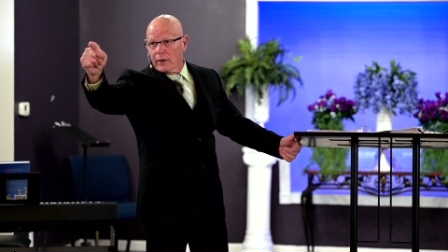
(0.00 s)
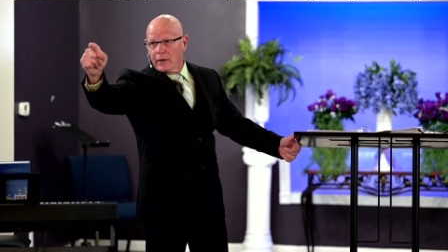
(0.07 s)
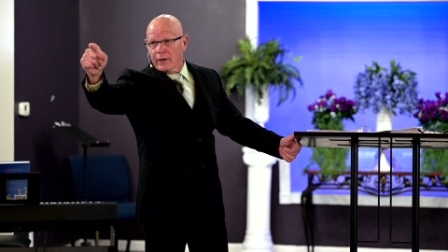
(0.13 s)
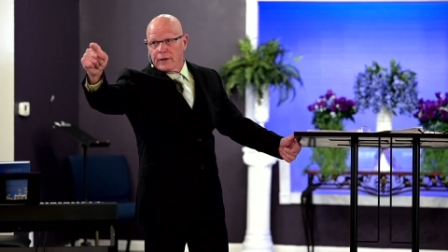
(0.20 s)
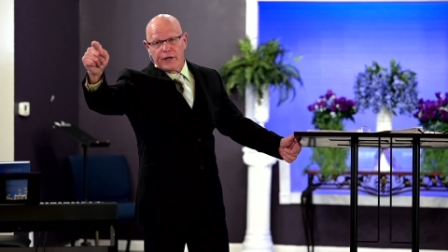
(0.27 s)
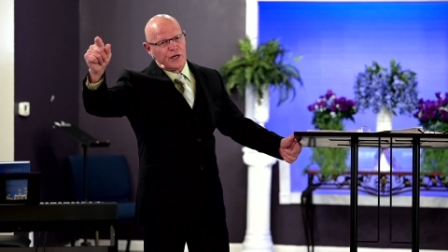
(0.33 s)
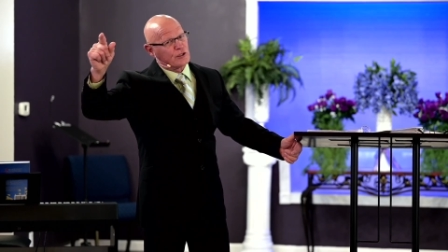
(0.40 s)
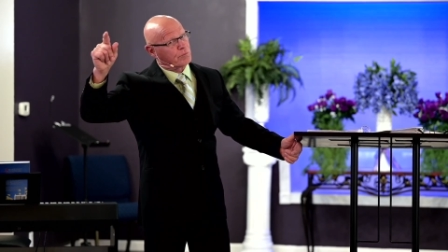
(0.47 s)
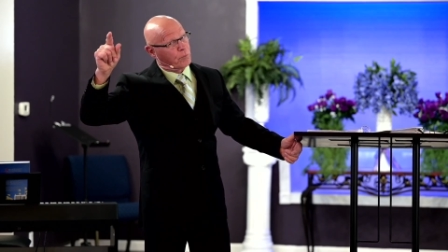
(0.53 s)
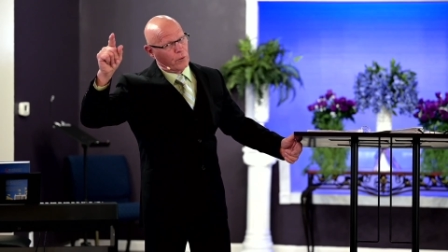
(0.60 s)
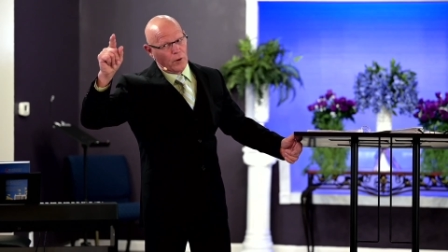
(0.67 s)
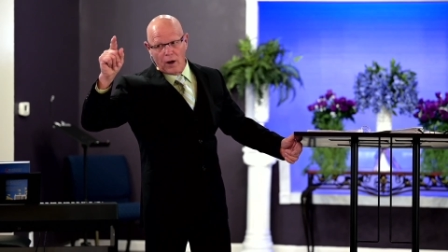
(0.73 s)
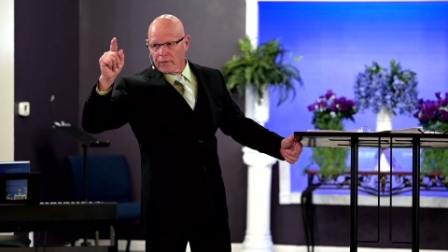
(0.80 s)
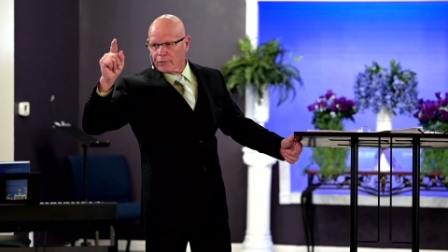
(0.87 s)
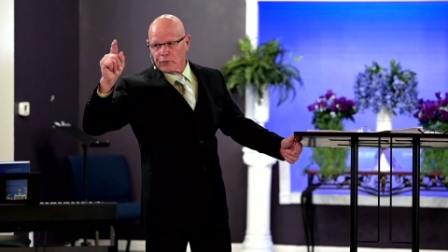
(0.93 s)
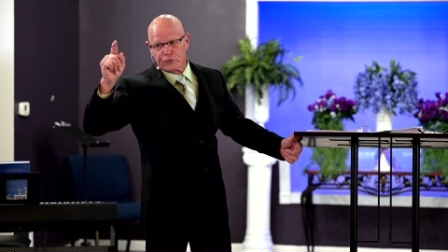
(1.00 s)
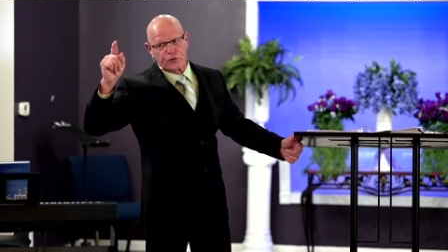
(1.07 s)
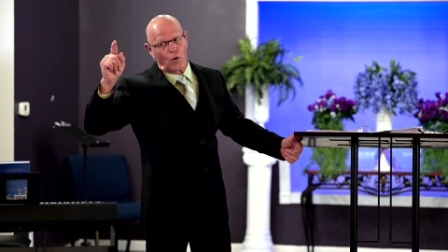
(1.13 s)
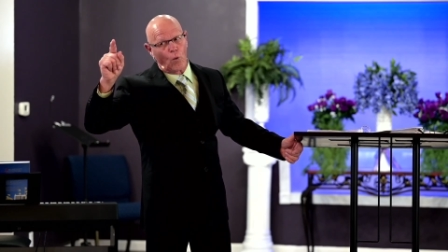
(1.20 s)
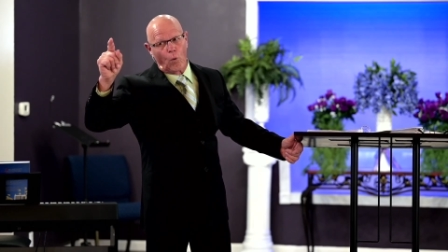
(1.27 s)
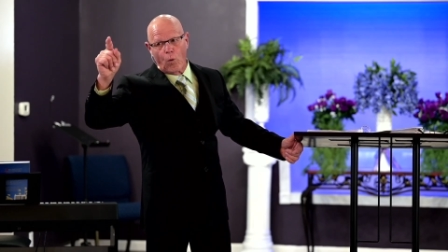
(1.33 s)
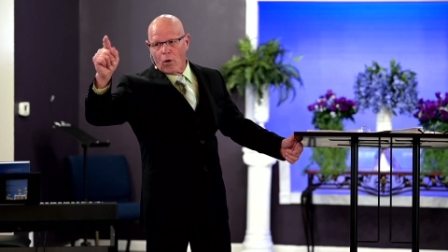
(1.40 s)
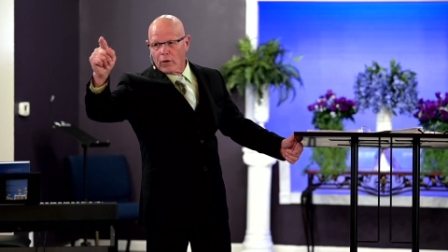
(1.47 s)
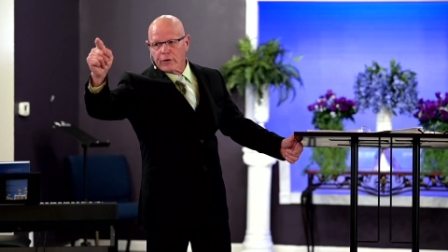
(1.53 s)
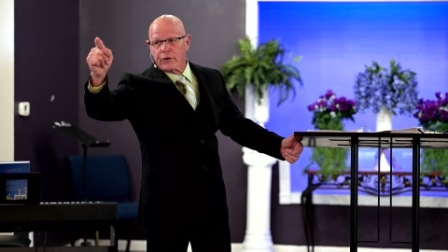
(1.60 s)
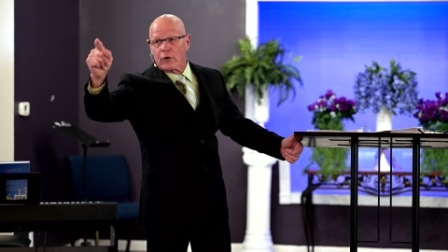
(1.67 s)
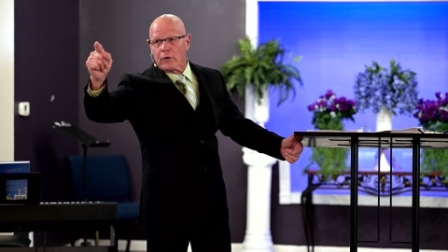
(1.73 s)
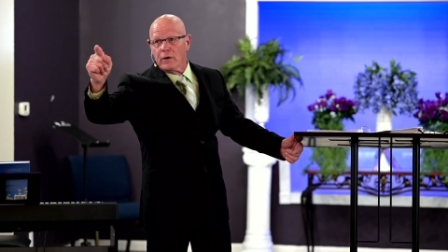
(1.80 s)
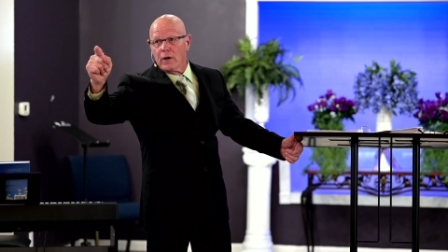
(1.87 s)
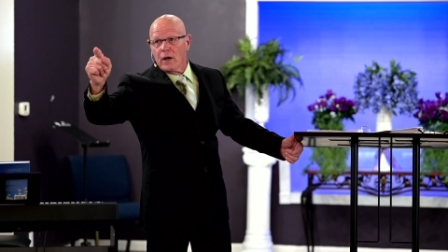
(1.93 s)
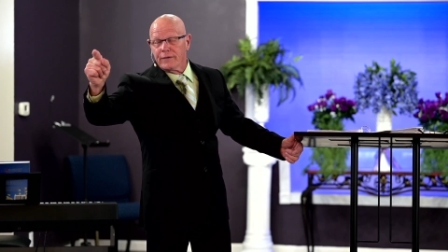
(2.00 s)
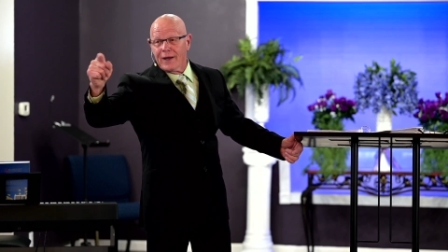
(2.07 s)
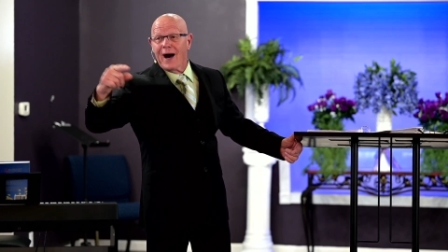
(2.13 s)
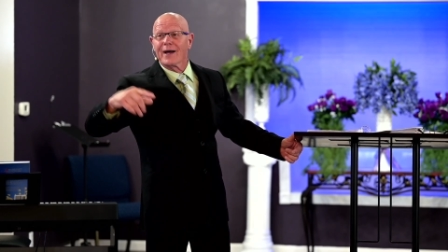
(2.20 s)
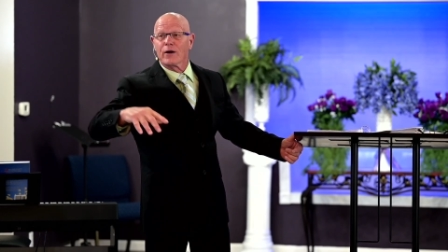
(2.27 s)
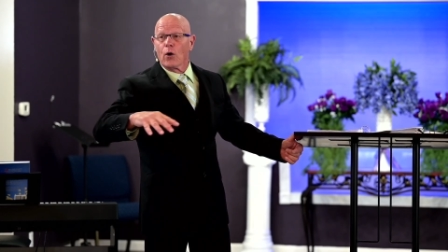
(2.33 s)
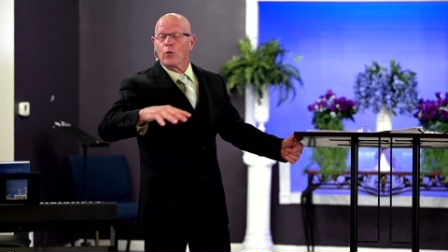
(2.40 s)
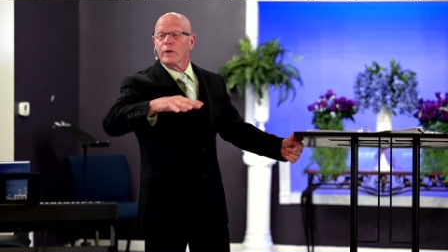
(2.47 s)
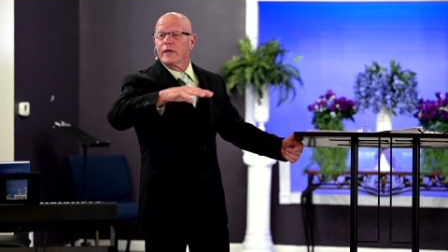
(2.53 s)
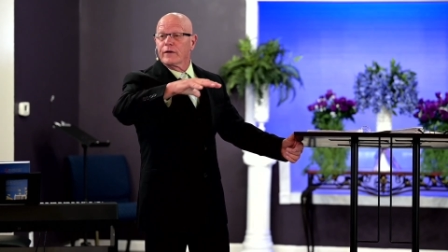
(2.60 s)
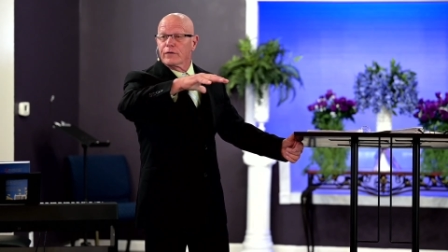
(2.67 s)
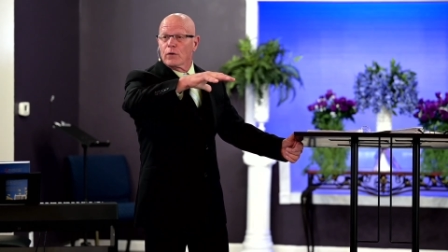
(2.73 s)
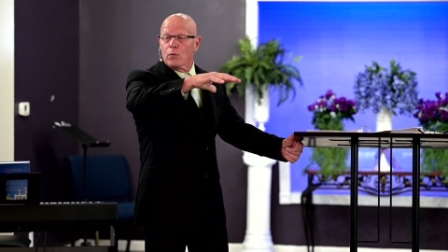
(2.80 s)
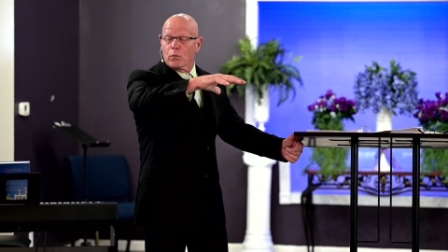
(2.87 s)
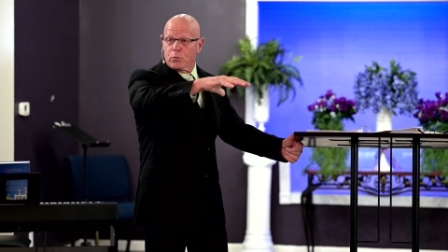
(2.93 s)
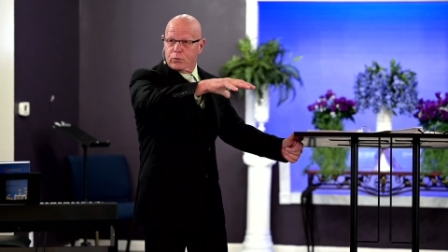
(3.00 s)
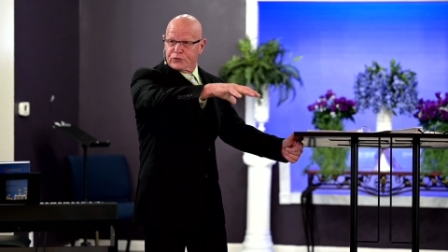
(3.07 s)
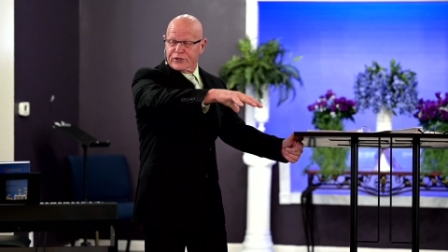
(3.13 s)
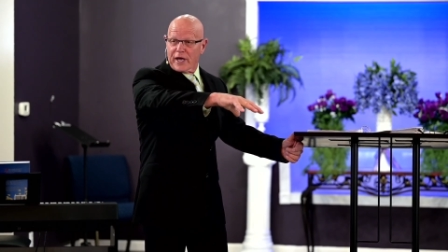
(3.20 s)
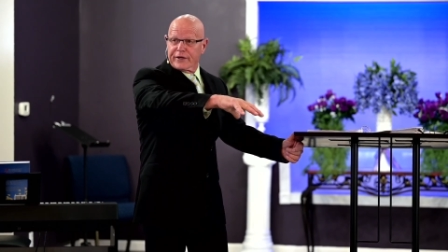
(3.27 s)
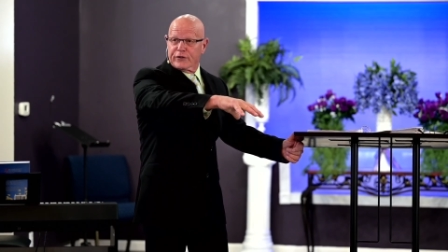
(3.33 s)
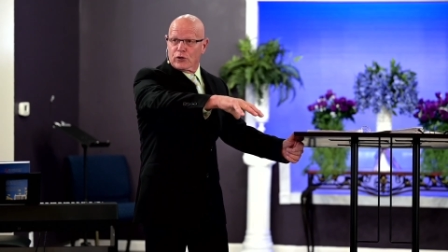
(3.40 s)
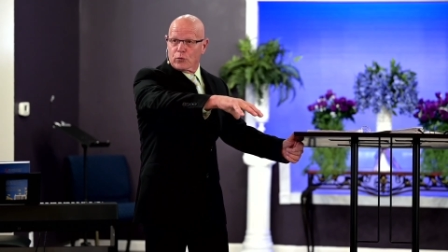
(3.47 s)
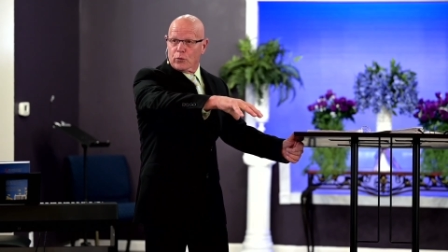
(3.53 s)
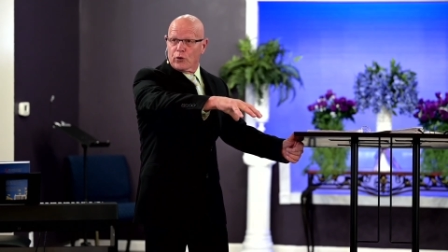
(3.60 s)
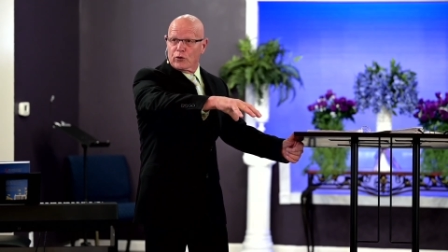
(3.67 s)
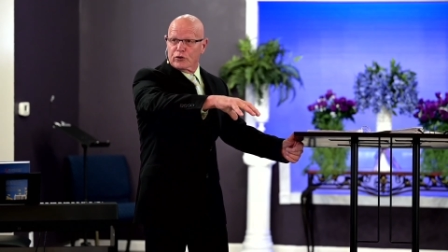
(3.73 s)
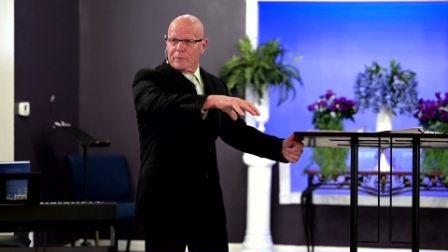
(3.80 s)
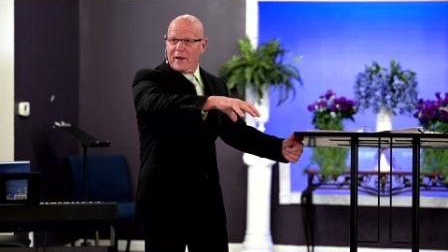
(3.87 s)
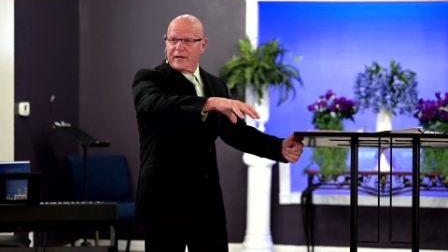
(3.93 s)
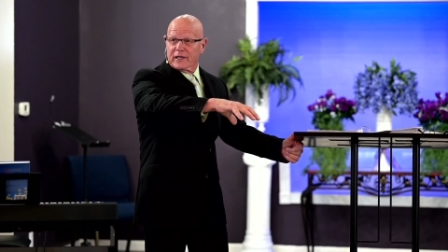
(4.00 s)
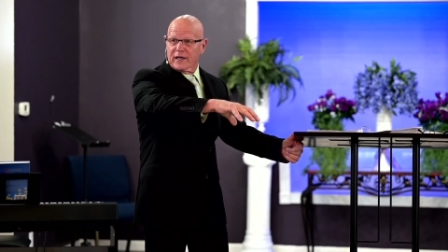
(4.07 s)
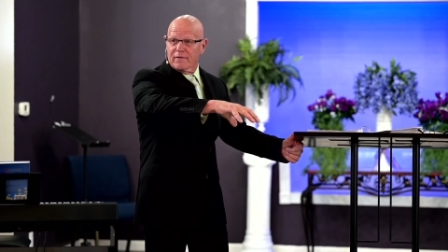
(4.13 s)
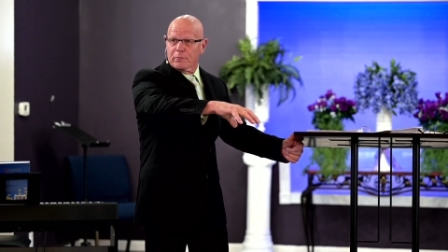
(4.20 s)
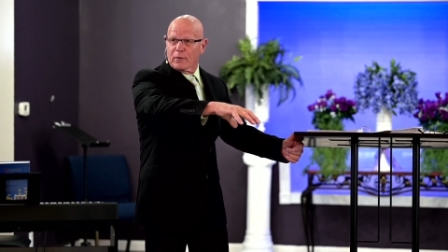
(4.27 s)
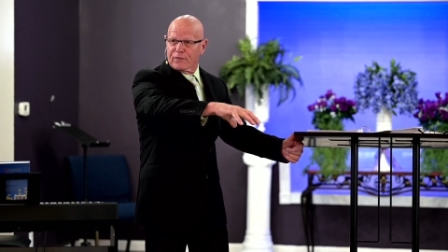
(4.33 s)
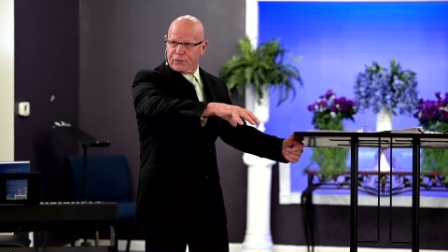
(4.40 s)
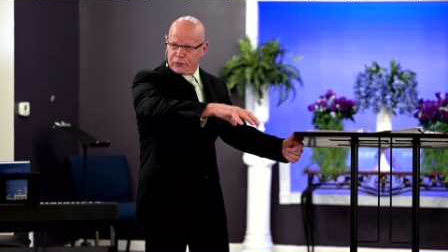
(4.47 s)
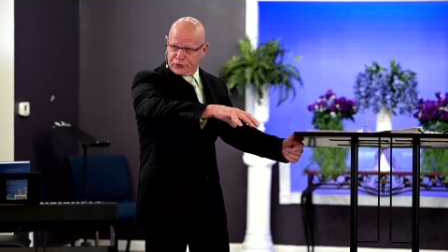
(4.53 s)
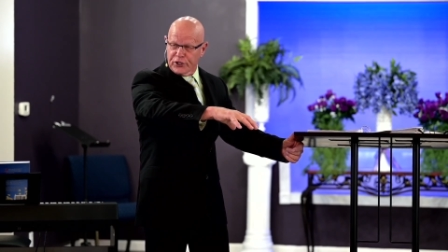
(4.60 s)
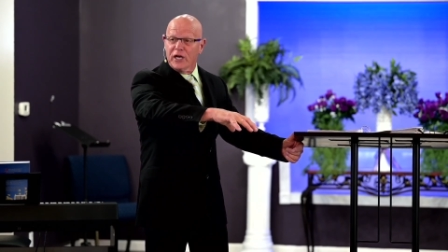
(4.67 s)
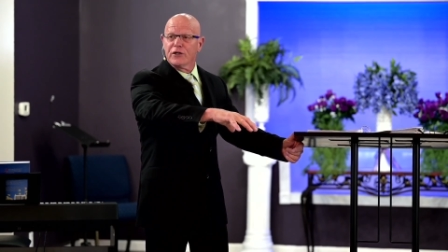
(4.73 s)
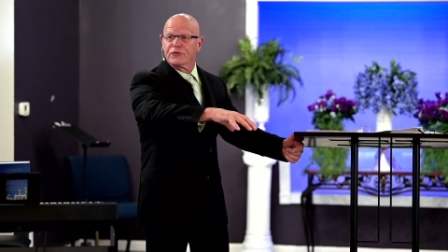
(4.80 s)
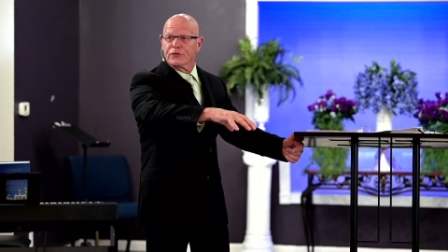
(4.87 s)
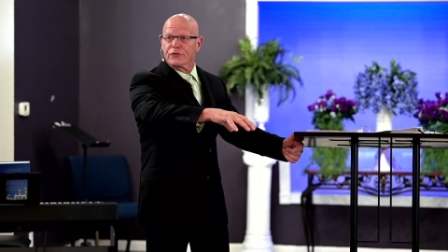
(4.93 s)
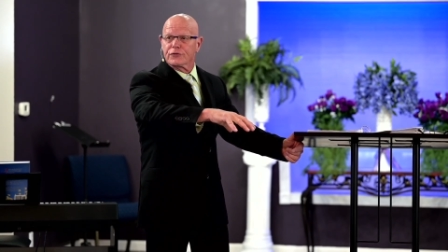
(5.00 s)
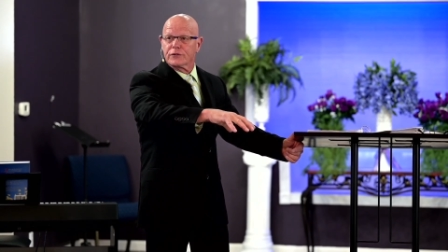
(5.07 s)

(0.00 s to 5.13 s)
His brother is a worker, not only in the secular world to make a living, but for Jesus.